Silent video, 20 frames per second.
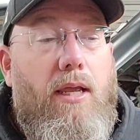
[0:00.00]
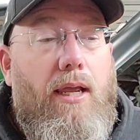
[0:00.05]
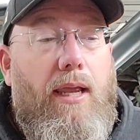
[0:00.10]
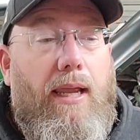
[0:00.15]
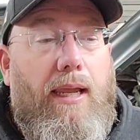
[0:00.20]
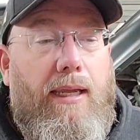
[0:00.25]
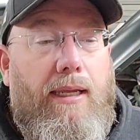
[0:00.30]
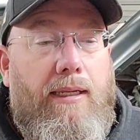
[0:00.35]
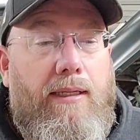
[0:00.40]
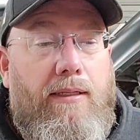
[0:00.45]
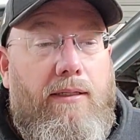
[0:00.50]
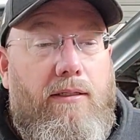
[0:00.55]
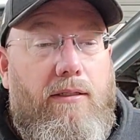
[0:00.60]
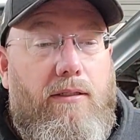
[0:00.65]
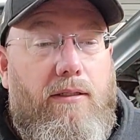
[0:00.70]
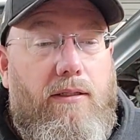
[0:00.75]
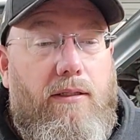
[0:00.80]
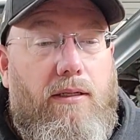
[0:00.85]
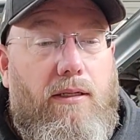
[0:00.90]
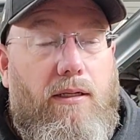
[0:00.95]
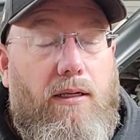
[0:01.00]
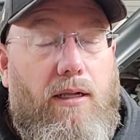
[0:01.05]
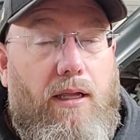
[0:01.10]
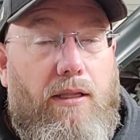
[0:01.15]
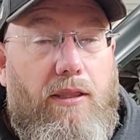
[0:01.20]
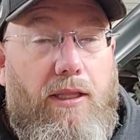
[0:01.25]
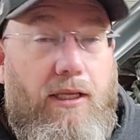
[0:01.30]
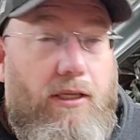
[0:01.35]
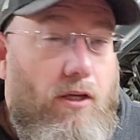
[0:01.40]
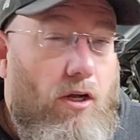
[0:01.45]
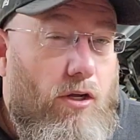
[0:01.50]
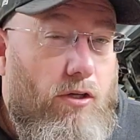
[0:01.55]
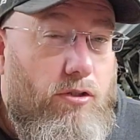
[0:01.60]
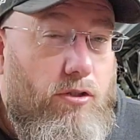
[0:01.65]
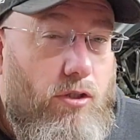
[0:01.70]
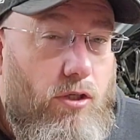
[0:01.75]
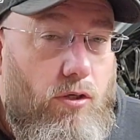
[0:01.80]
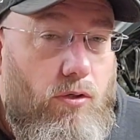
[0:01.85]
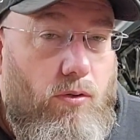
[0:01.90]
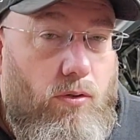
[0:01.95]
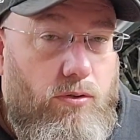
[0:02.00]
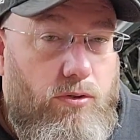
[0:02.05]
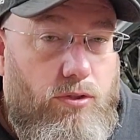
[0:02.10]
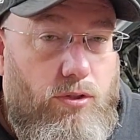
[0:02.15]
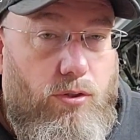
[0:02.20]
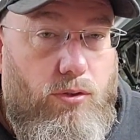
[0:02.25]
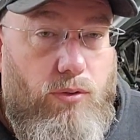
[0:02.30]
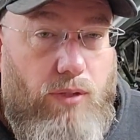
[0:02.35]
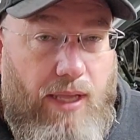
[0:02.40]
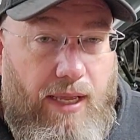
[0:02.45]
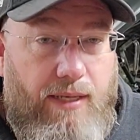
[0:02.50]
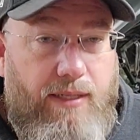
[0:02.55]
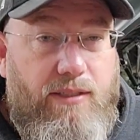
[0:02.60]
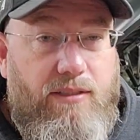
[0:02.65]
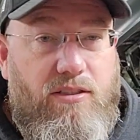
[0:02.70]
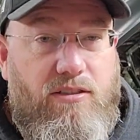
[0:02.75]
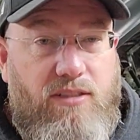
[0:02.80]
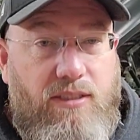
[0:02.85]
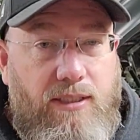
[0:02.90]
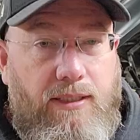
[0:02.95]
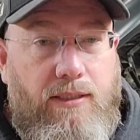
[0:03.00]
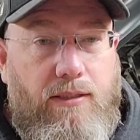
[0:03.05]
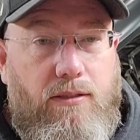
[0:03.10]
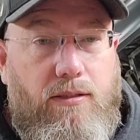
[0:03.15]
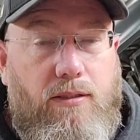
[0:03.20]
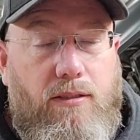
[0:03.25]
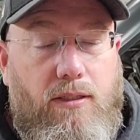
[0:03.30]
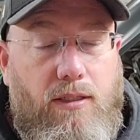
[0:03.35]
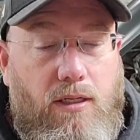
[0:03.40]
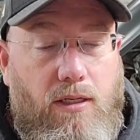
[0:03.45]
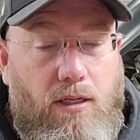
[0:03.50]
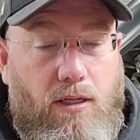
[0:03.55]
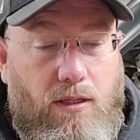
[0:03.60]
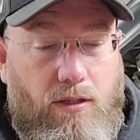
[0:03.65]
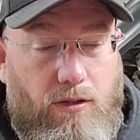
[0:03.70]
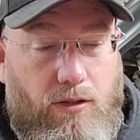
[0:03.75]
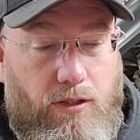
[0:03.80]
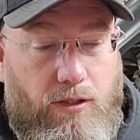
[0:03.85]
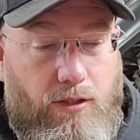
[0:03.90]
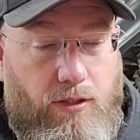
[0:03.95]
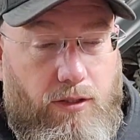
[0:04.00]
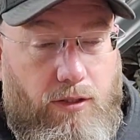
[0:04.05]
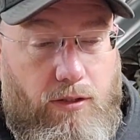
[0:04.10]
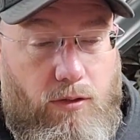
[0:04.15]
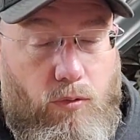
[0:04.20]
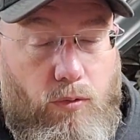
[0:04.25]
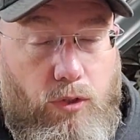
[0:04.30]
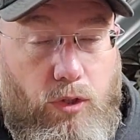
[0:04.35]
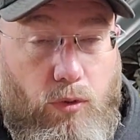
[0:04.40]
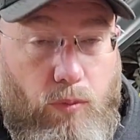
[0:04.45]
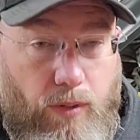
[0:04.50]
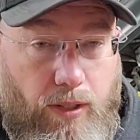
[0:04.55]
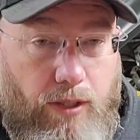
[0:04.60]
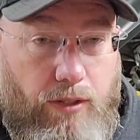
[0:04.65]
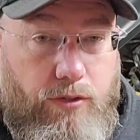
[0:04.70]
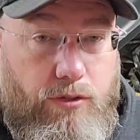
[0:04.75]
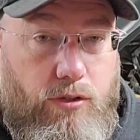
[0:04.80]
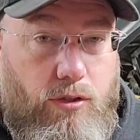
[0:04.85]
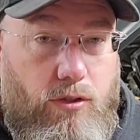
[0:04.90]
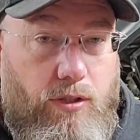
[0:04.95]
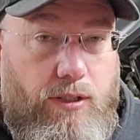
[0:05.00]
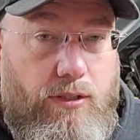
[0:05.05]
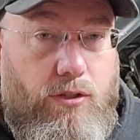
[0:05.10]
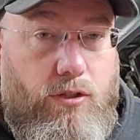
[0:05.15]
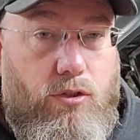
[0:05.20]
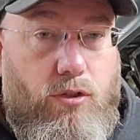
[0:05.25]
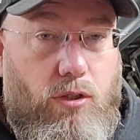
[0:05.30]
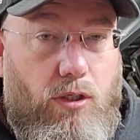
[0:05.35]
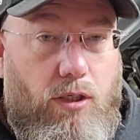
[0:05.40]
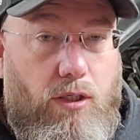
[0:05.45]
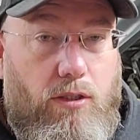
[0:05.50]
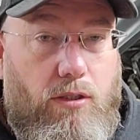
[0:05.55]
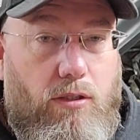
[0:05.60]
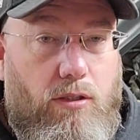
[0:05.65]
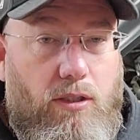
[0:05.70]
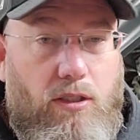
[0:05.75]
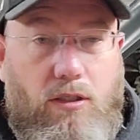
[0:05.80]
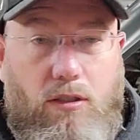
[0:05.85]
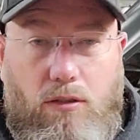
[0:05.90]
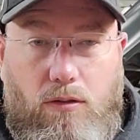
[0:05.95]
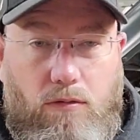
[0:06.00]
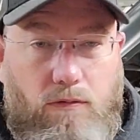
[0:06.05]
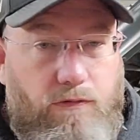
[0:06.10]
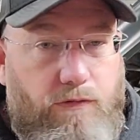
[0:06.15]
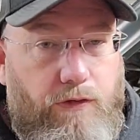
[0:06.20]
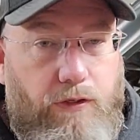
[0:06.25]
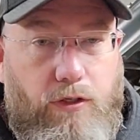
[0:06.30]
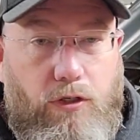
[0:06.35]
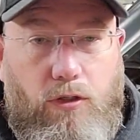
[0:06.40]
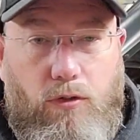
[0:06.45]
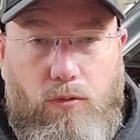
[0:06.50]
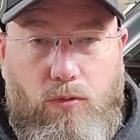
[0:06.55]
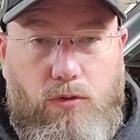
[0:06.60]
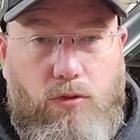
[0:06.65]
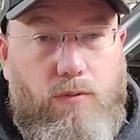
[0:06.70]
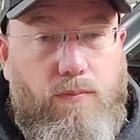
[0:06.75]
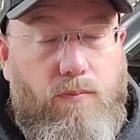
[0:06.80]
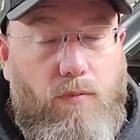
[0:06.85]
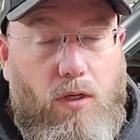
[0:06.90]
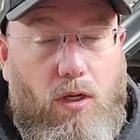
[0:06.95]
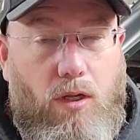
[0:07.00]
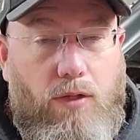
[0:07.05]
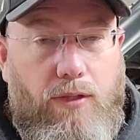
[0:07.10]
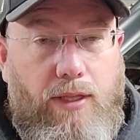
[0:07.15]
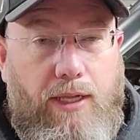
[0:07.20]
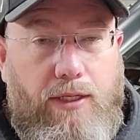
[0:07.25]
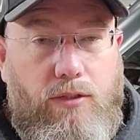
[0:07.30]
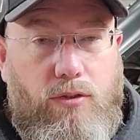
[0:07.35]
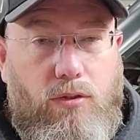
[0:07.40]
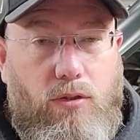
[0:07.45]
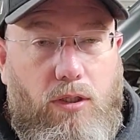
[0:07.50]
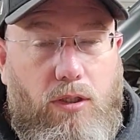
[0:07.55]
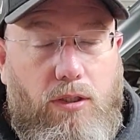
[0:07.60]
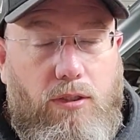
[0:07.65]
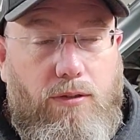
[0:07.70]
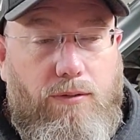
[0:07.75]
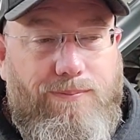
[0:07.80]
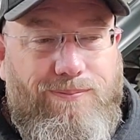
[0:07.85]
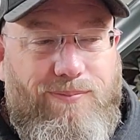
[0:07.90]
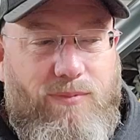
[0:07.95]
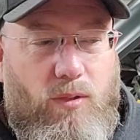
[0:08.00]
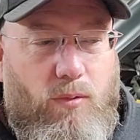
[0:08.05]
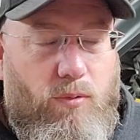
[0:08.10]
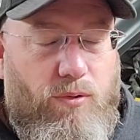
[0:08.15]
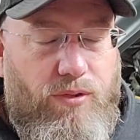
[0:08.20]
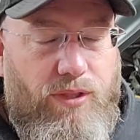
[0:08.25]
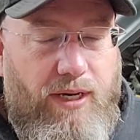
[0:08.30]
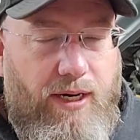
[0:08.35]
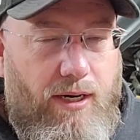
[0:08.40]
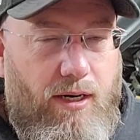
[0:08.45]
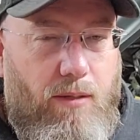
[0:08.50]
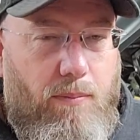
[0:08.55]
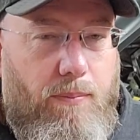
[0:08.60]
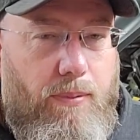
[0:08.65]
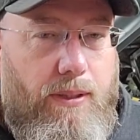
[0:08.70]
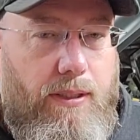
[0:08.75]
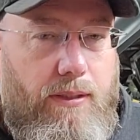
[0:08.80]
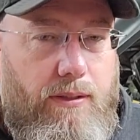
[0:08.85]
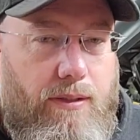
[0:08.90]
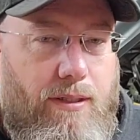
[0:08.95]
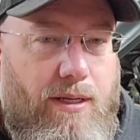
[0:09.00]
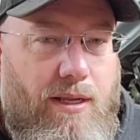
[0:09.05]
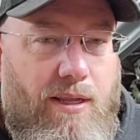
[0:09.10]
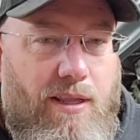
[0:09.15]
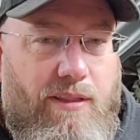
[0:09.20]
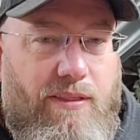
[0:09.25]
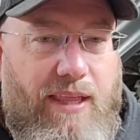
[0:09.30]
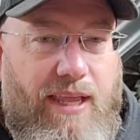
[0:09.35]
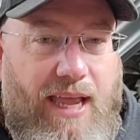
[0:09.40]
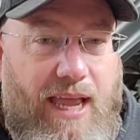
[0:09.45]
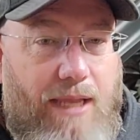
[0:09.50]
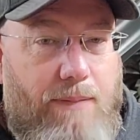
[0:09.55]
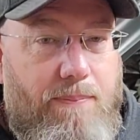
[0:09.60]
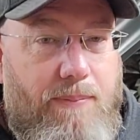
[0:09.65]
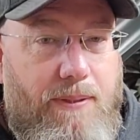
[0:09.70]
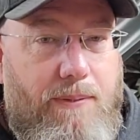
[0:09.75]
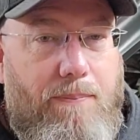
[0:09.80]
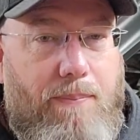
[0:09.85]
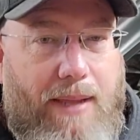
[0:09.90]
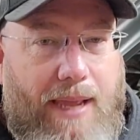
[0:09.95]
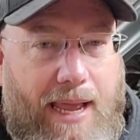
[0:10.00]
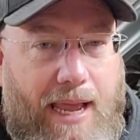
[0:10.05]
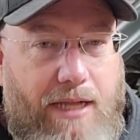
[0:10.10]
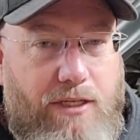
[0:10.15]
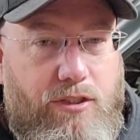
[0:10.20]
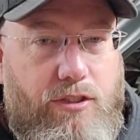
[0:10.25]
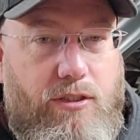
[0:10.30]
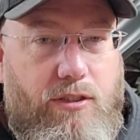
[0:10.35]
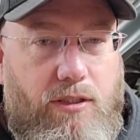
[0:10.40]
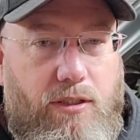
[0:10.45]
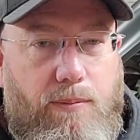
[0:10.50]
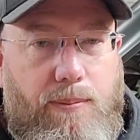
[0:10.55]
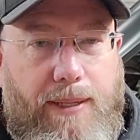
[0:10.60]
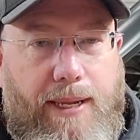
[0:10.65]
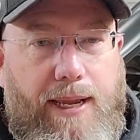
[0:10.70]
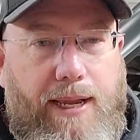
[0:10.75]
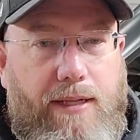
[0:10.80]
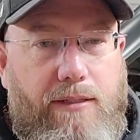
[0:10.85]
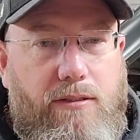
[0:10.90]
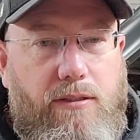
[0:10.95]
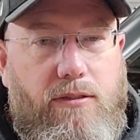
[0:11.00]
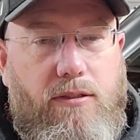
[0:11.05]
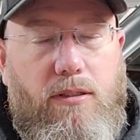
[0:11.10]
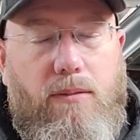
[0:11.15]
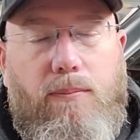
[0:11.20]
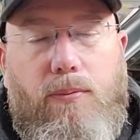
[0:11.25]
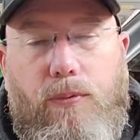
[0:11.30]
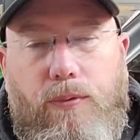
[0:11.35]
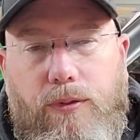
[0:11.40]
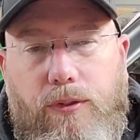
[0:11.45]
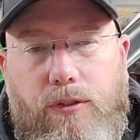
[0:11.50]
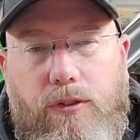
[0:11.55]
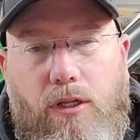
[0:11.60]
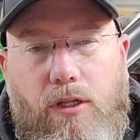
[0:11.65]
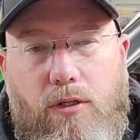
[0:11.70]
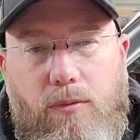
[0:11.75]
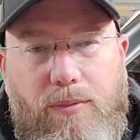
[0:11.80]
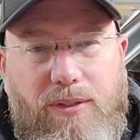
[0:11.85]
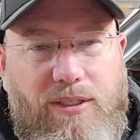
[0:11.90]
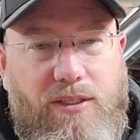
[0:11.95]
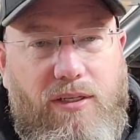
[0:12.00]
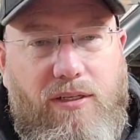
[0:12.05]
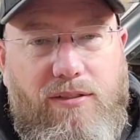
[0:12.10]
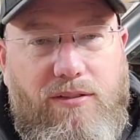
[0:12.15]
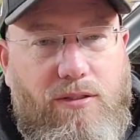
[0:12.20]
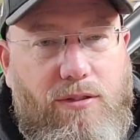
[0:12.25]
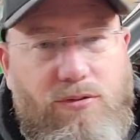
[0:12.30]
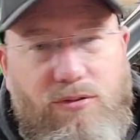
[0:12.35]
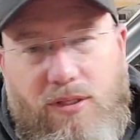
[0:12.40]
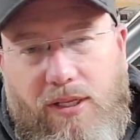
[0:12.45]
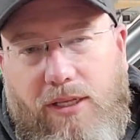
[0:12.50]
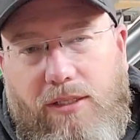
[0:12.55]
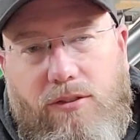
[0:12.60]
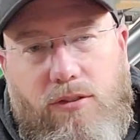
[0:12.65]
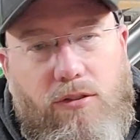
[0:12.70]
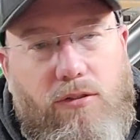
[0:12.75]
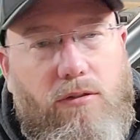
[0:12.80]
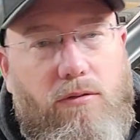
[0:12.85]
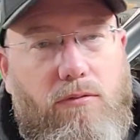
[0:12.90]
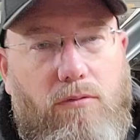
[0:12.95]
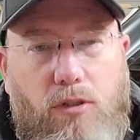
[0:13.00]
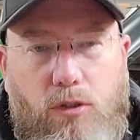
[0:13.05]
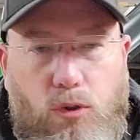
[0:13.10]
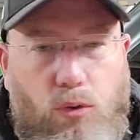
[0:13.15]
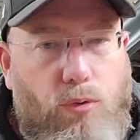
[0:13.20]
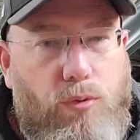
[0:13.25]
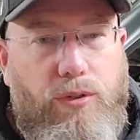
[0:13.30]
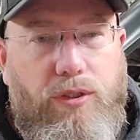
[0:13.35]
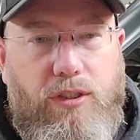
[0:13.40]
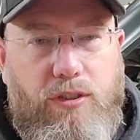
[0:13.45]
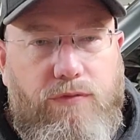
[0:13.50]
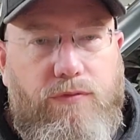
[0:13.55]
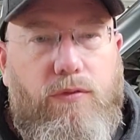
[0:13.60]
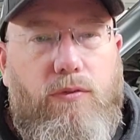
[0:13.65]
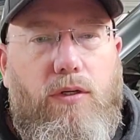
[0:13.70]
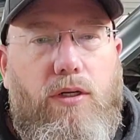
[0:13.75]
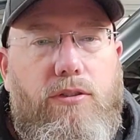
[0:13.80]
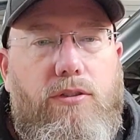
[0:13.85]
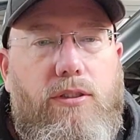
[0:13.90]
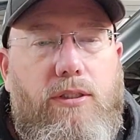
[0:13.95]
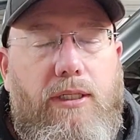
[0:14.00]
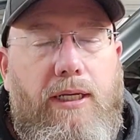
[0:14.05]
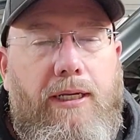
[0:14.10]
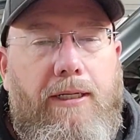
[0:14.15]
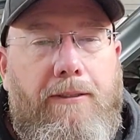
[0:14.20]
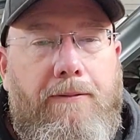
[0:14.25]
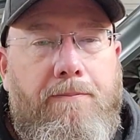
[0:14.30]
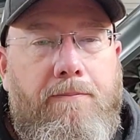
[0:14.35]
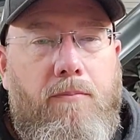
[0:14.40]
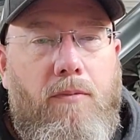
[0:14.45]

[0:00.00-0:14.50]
And I think also to that extent, the wheel wells that are in the truck, the inner fenders on that truck were there, but they had been patched in the past at some point or another, because those things are notorious for rusting out.